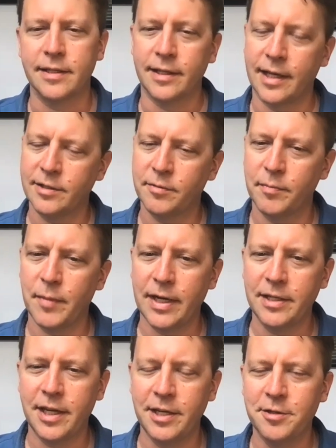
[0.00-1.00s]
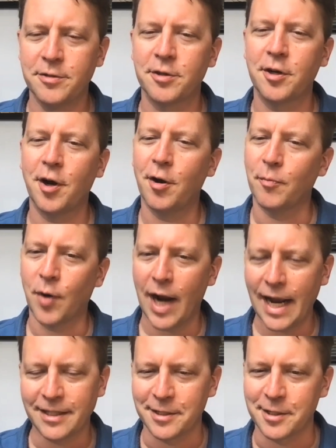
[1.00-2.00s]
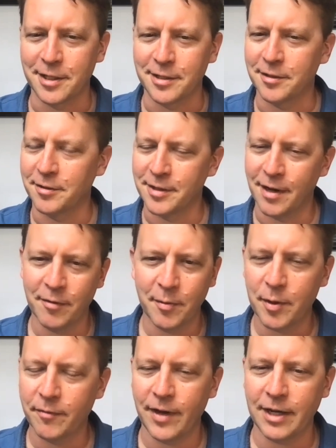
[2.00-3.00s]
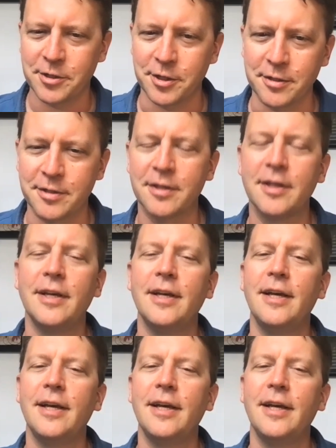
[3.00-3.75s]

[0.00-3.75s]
And that's what meditations are called, practices. They're never perfections.